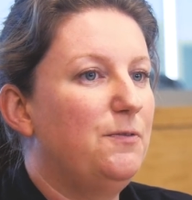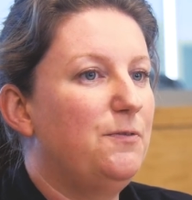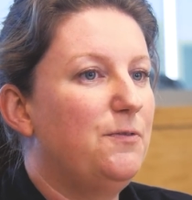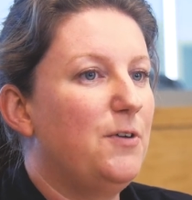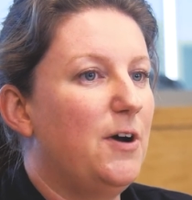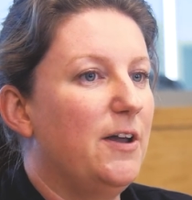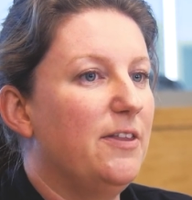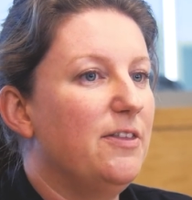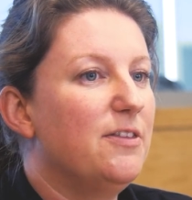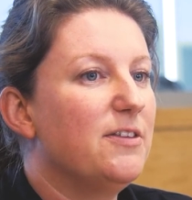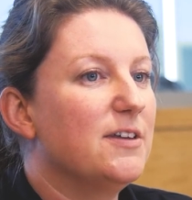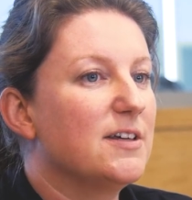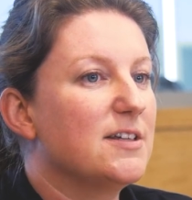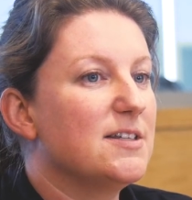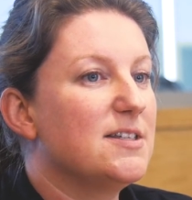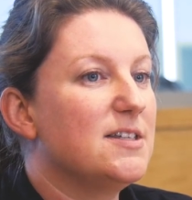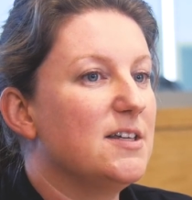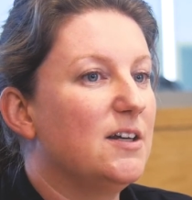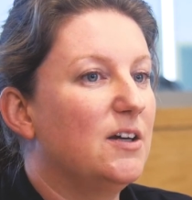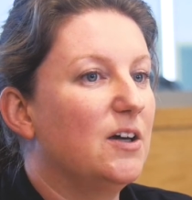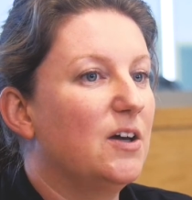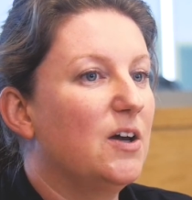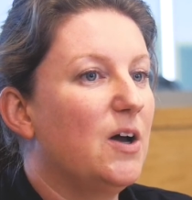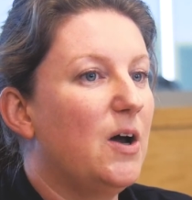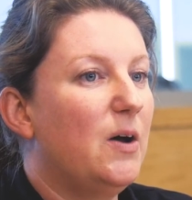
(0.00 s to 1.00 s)
find things
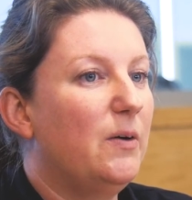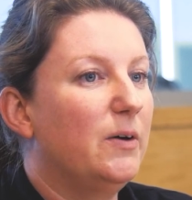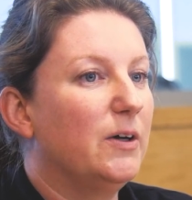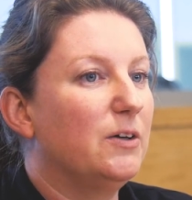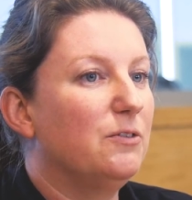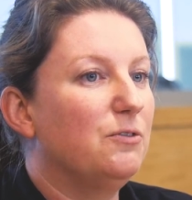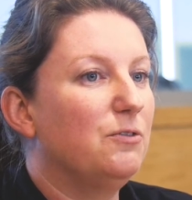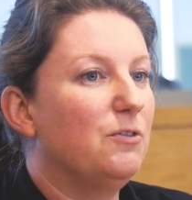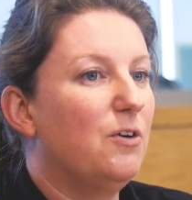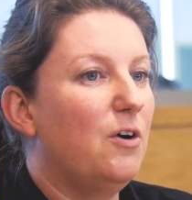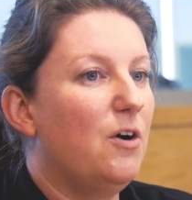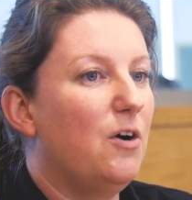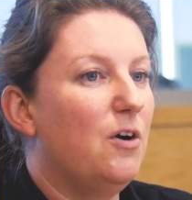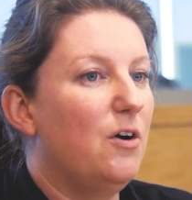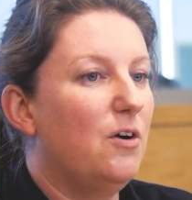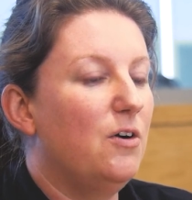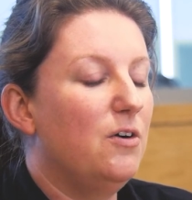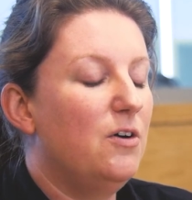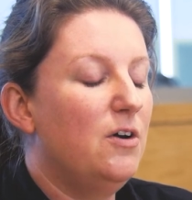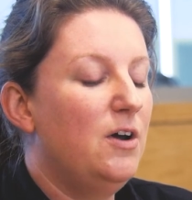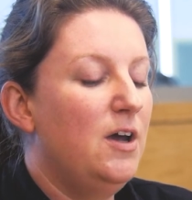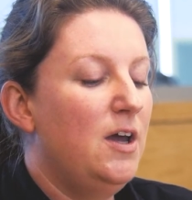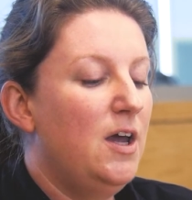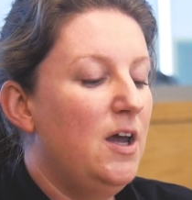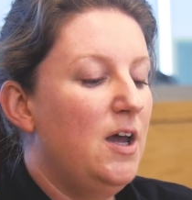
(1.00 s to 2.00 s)
that are going
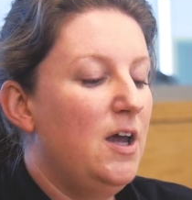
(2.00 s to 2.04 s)
wrong.